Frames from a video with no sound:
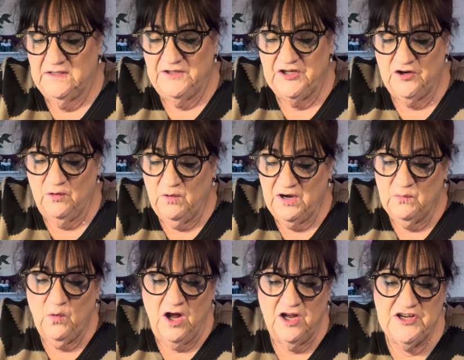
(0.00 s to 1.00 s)
You don't want to
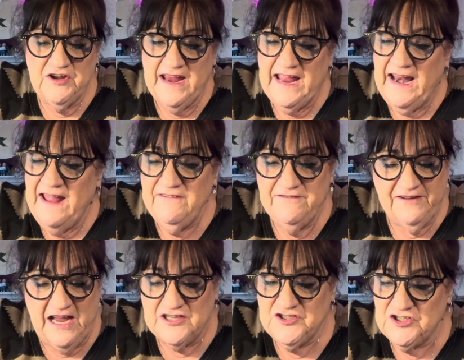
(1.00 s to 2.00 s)
watch, you can't have a
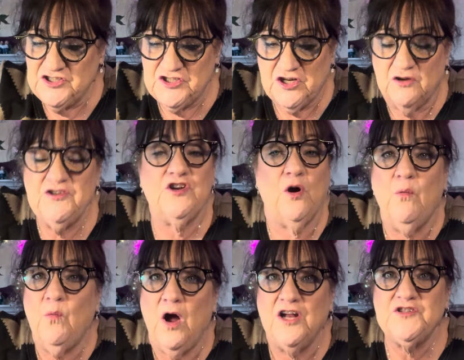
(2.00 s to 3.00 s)
fashion show. Don't
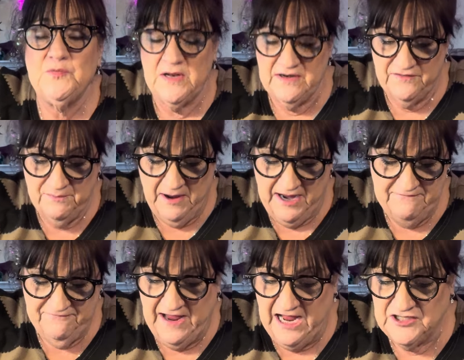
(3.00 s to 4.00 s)
watch one of my
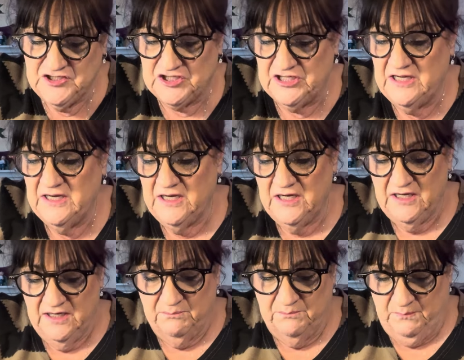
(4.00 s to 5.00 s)
fashion
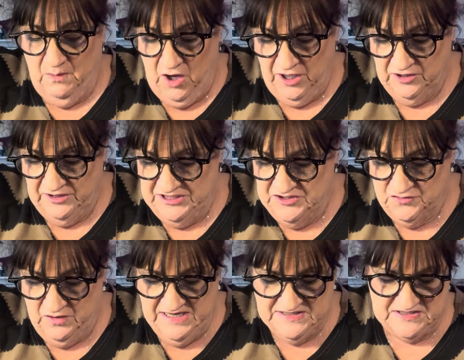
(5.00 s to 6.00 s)
modeling
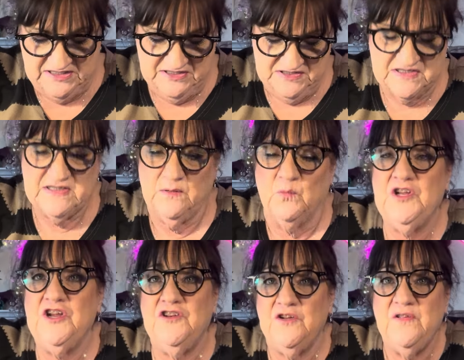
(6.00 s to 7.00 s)
dresses when
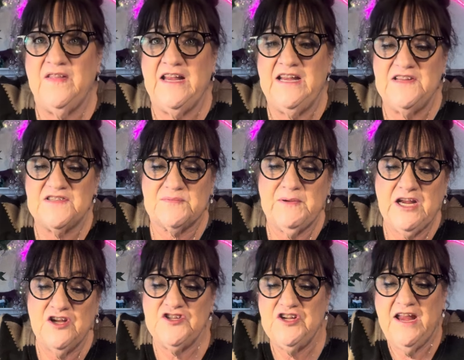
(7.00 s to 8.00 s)
you do these,
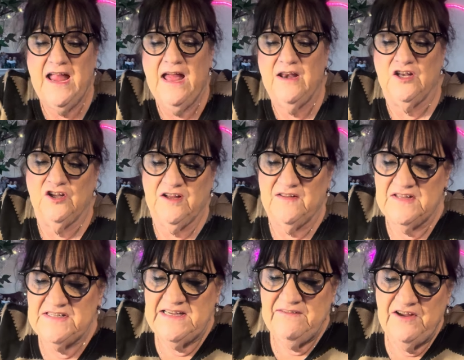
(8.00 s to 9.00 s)
because you can't look at the
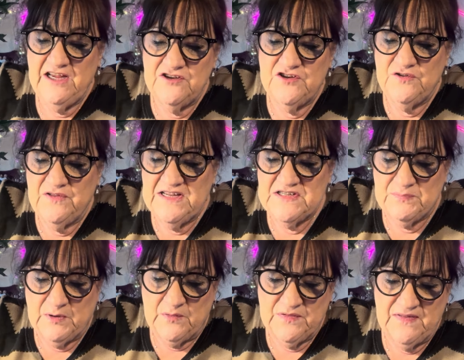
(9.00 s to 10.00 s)
TV and do these
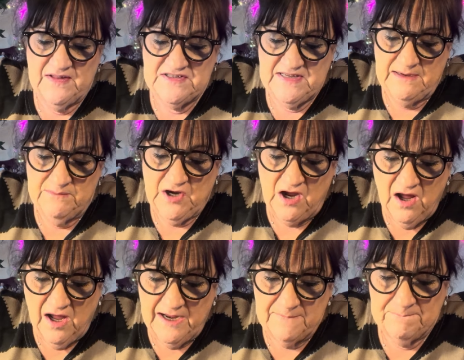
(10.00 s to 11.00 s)
both at the same
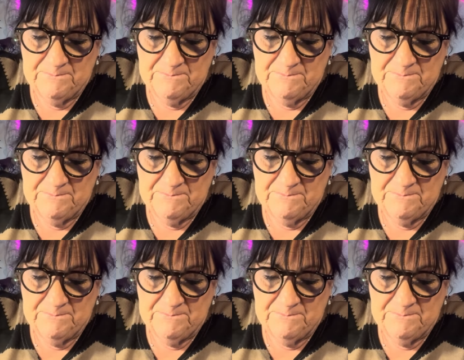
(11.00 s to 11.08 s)
time.